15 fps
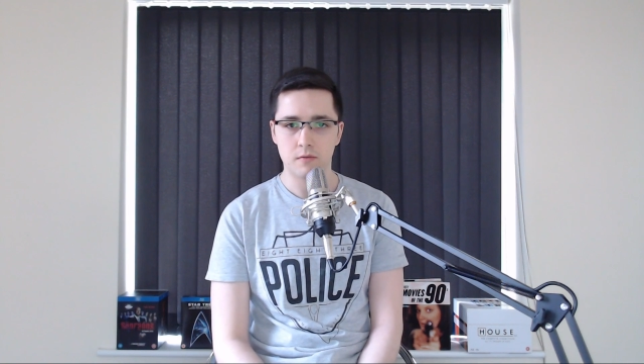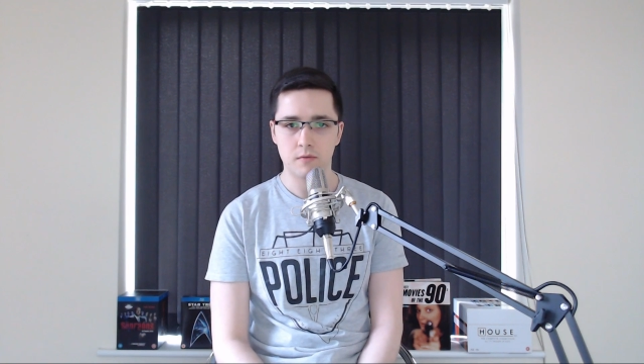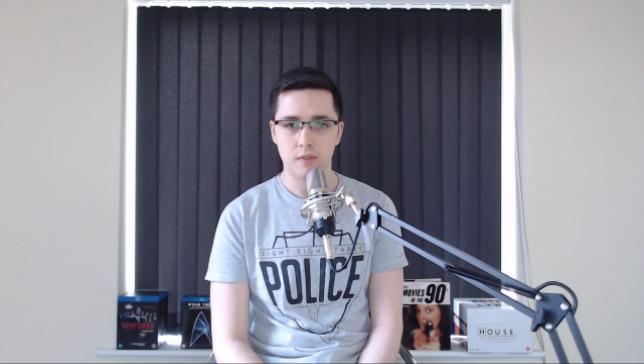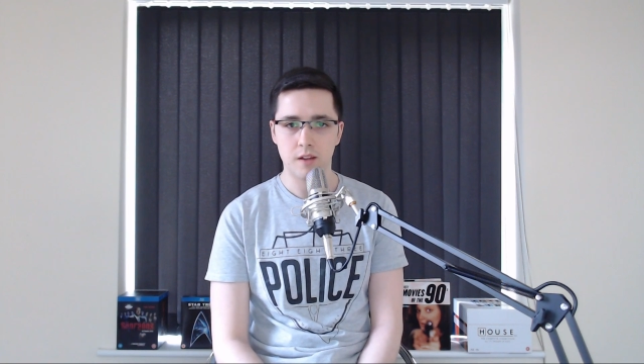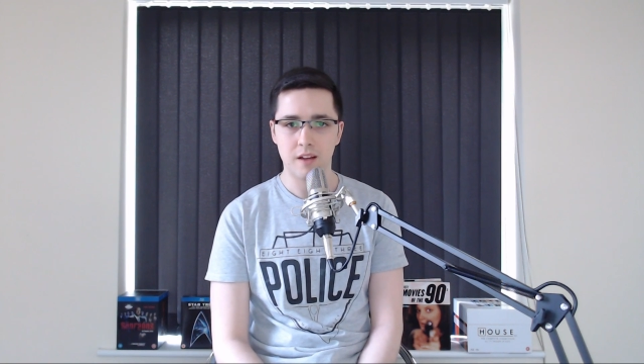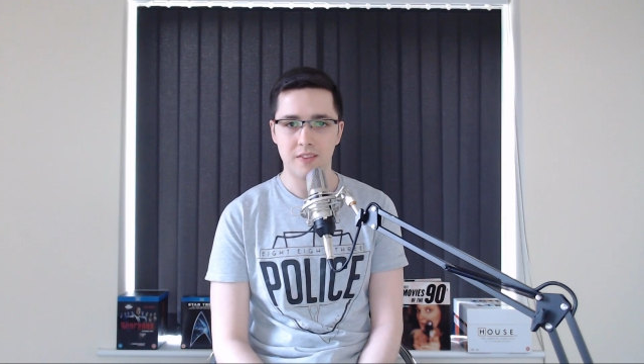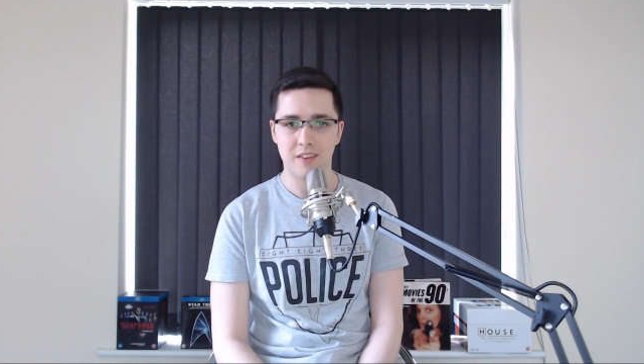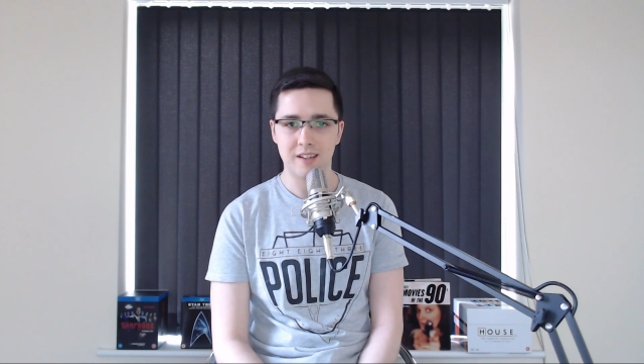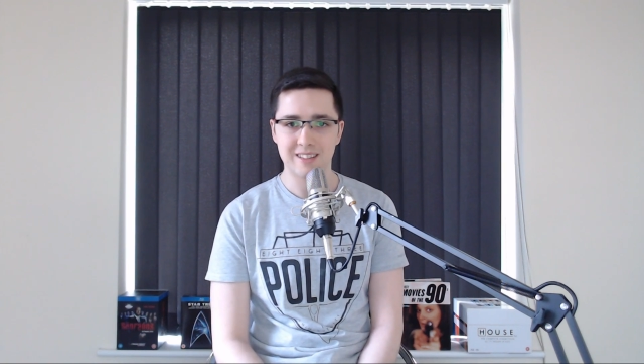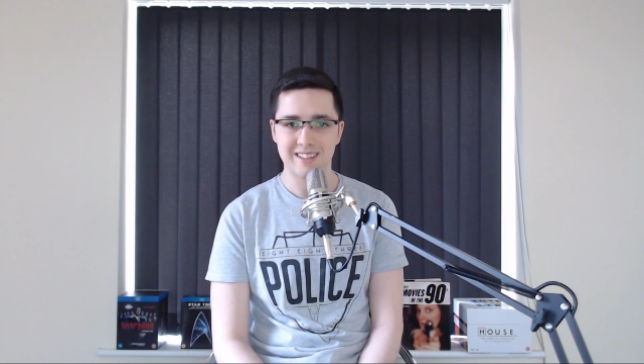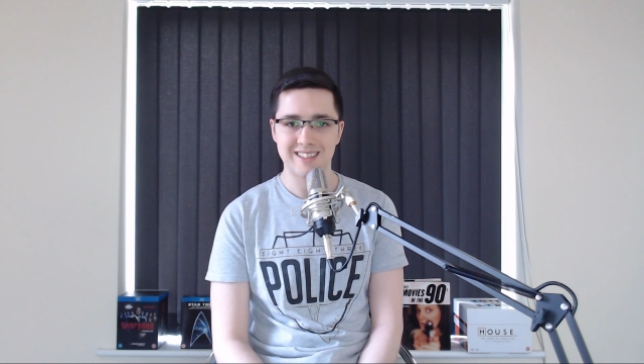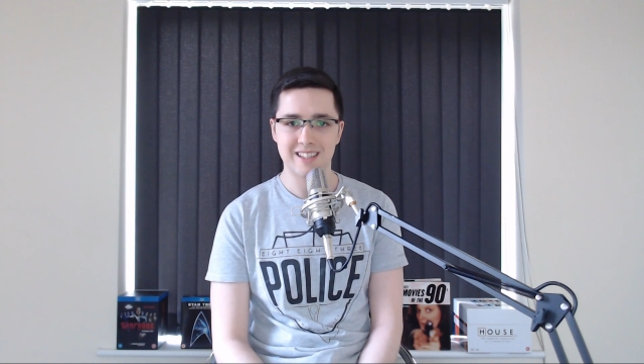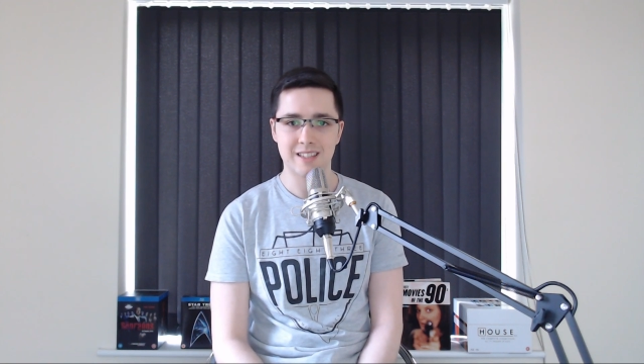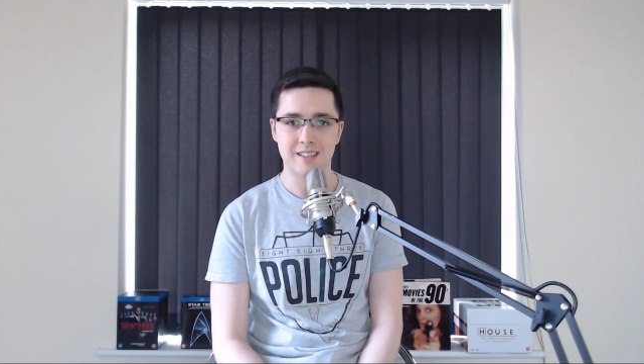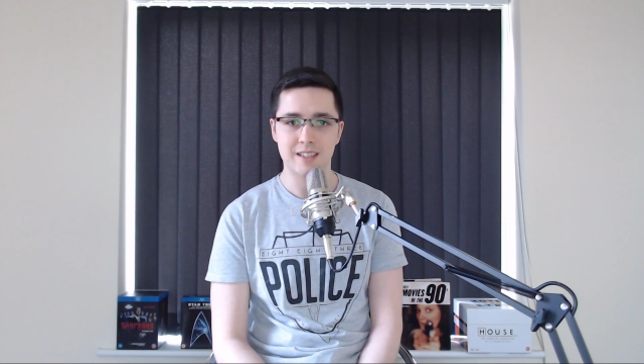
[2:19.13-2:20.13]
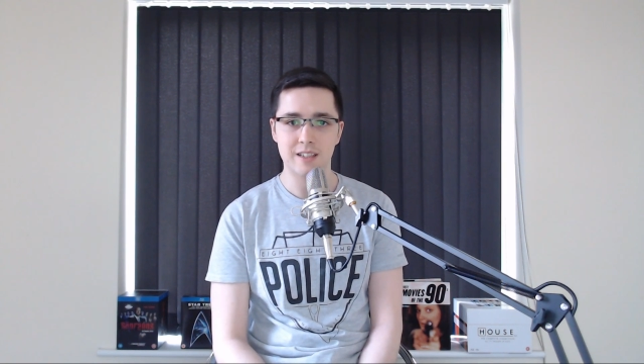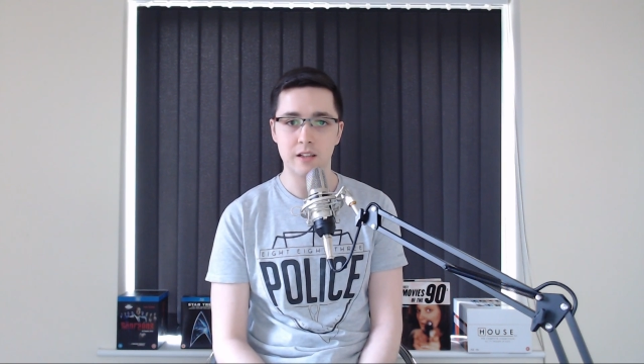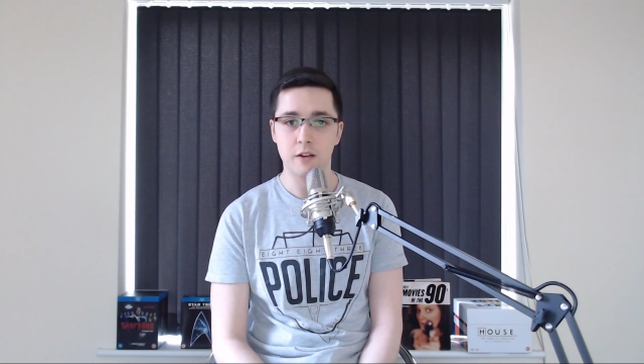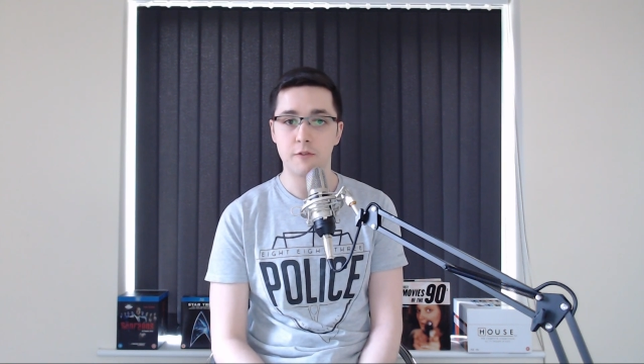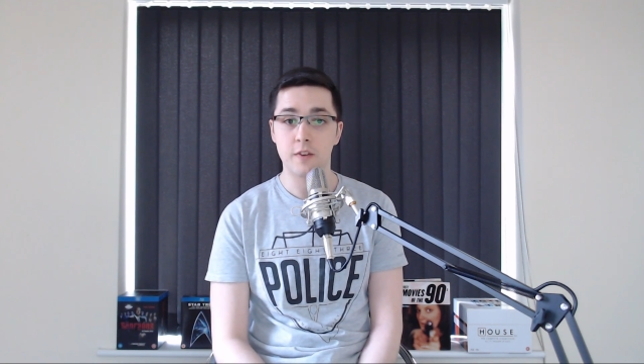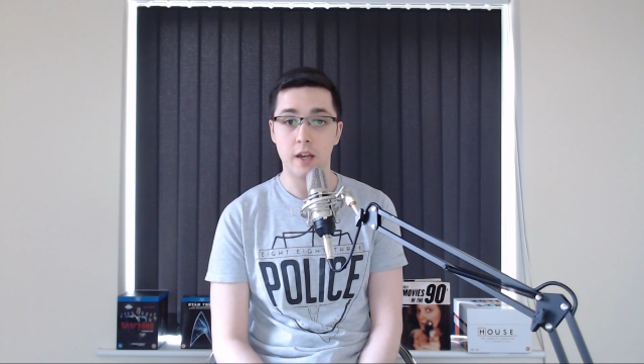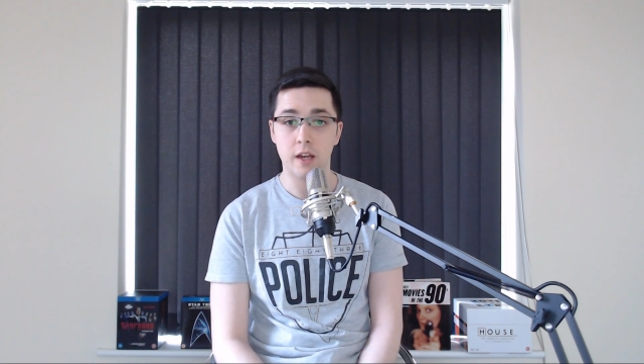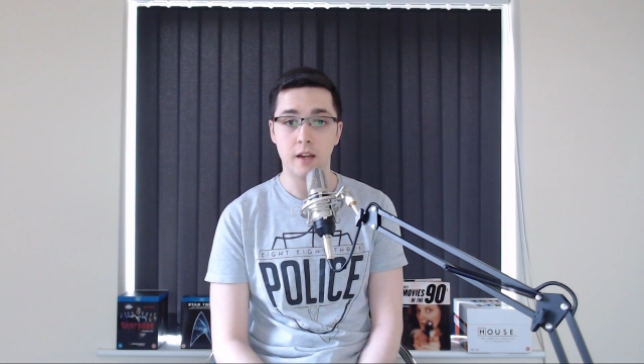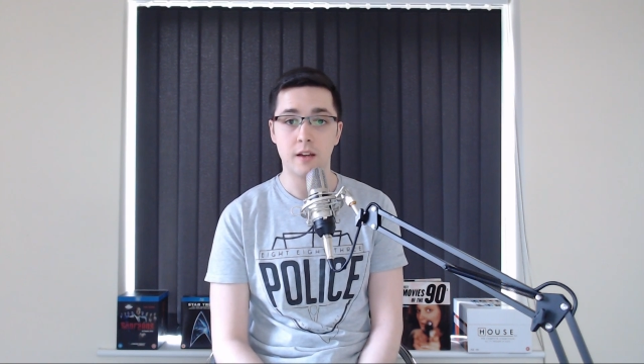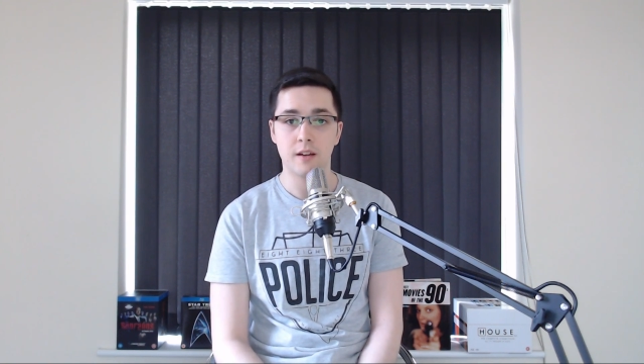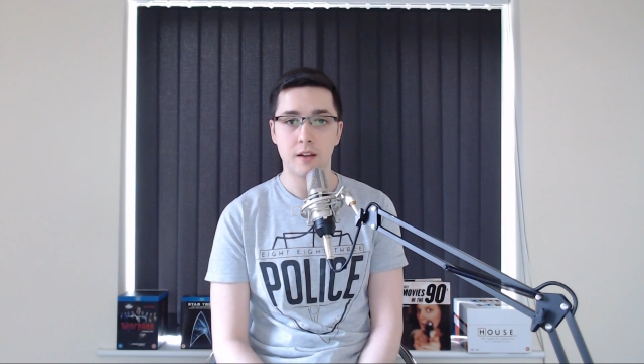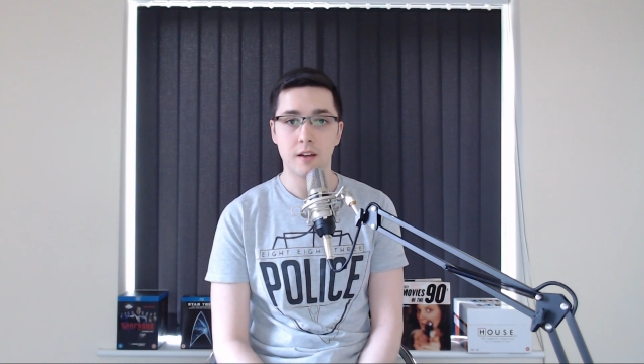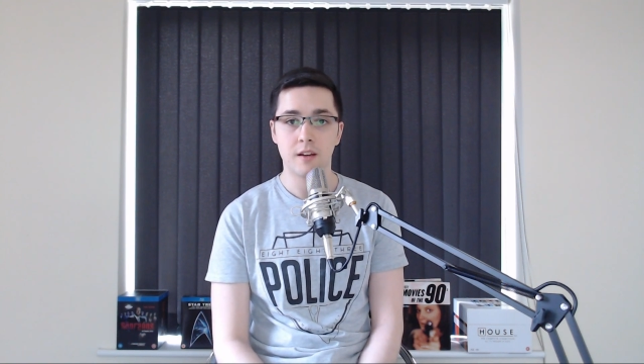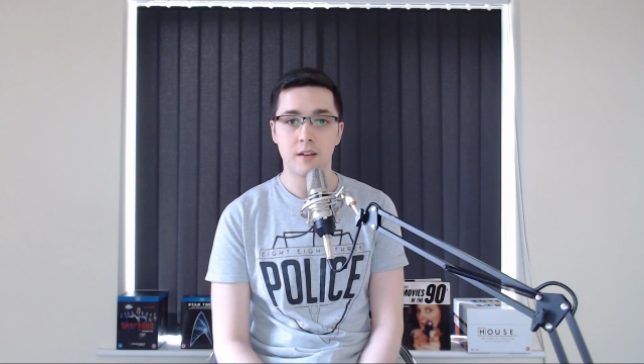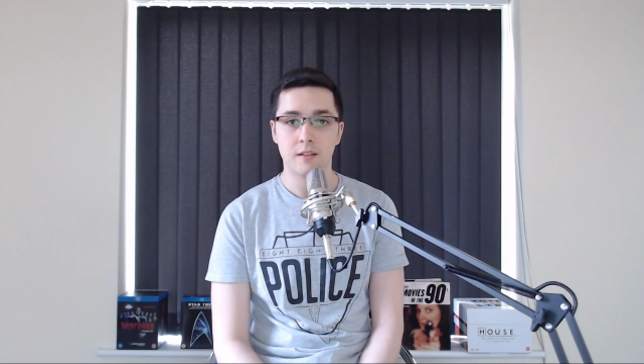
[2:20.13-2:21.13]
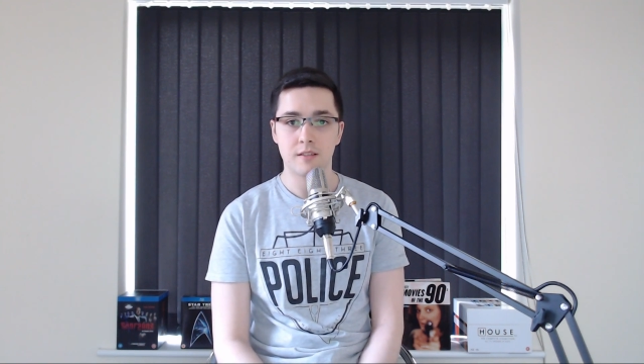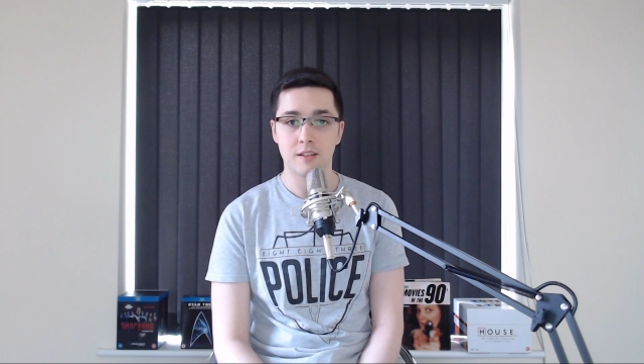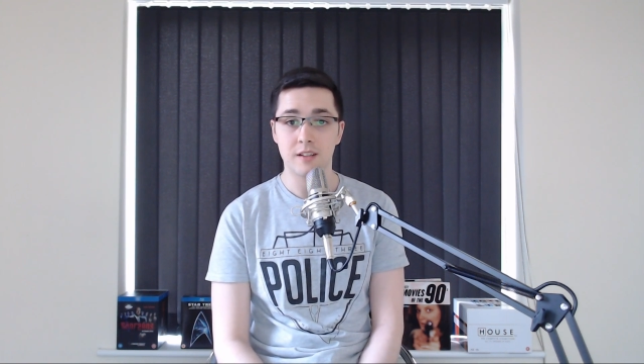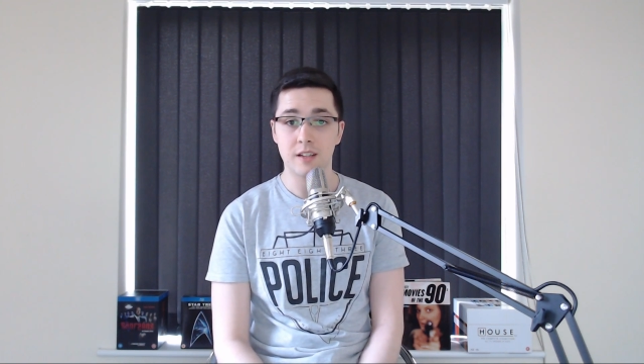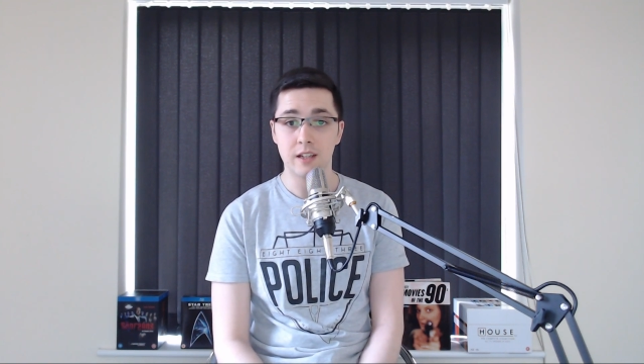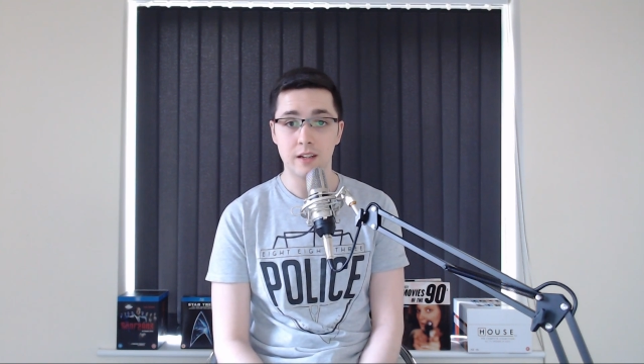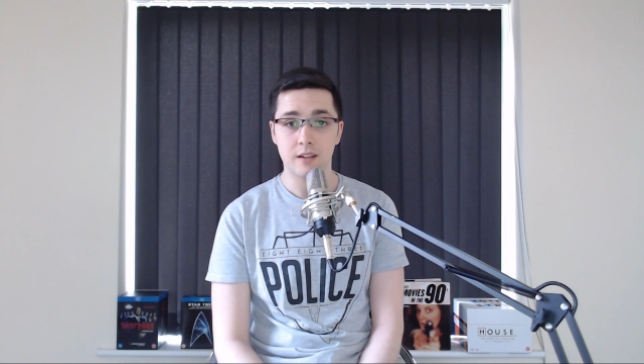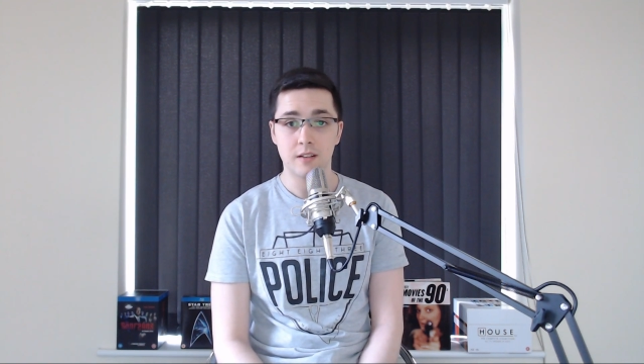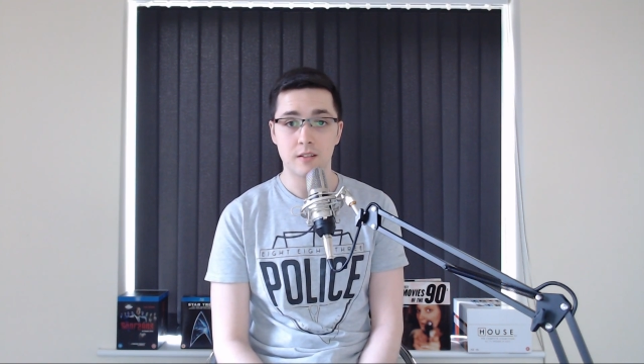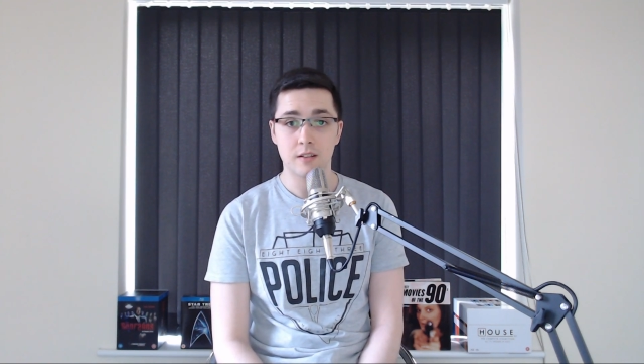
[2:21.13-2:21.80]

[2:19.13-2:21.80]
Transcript: that that's still a thing today,